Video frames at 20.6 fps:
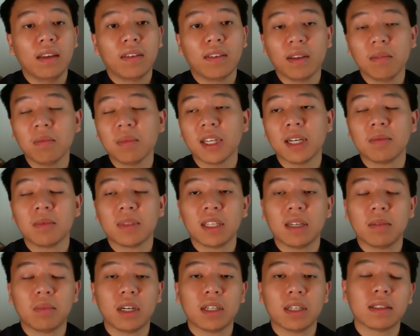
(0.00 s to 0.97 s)
And sometimes
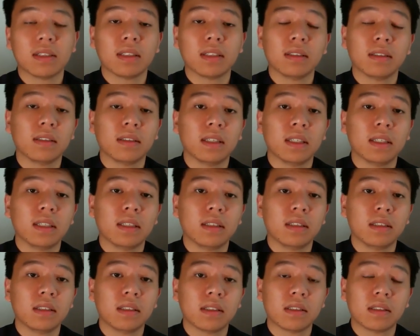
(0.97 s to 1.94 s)
that precedent
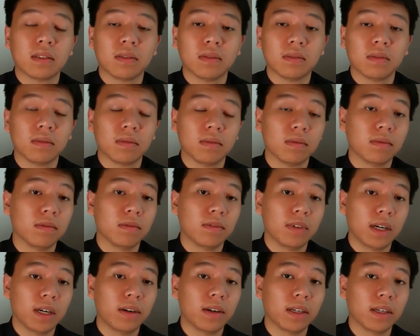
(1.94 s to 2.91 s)
is
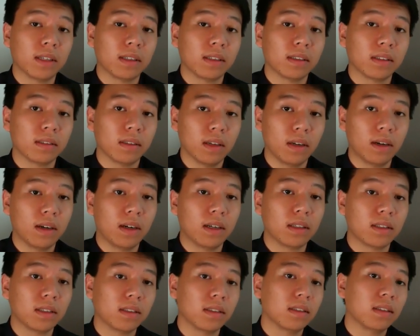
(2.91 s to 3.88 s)
very
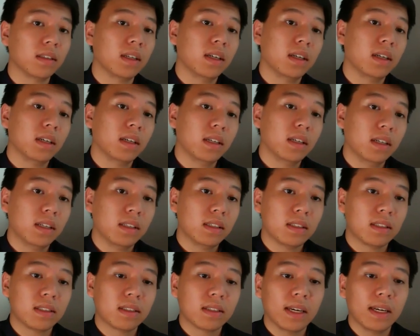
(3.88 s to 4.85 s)
large.
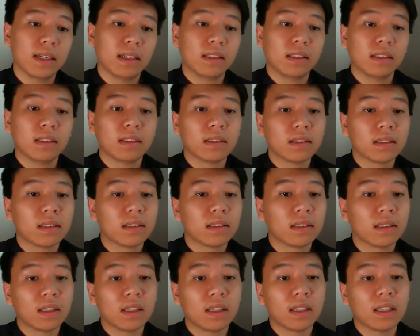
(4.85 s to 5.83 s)
To scale,
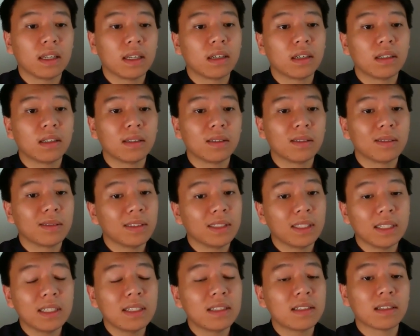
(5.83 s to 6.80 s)
they're
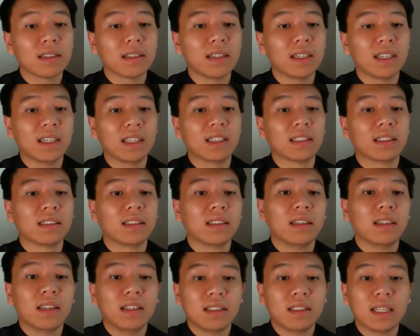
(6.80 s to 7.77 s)
easily
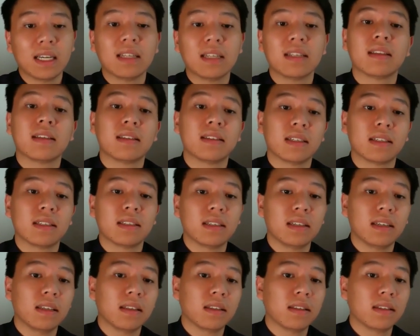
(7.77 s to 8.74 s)
10 to the
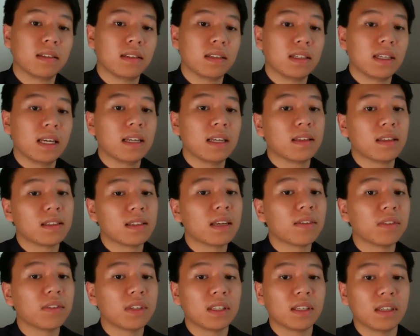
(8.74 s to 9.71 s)
16th to 10 to the
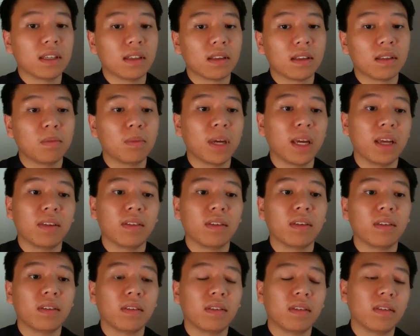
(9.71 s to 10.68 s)
17th
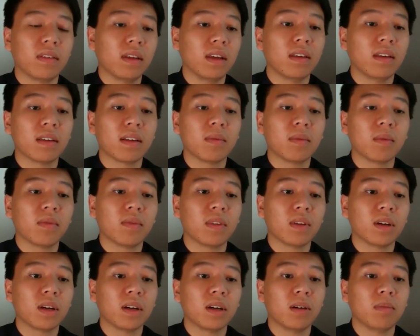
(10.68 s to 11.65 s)
bases in some of
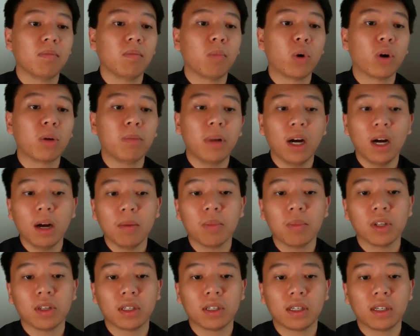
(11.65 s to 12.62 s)
the more
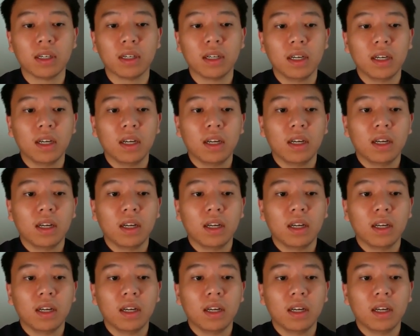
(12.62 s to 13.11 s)
popular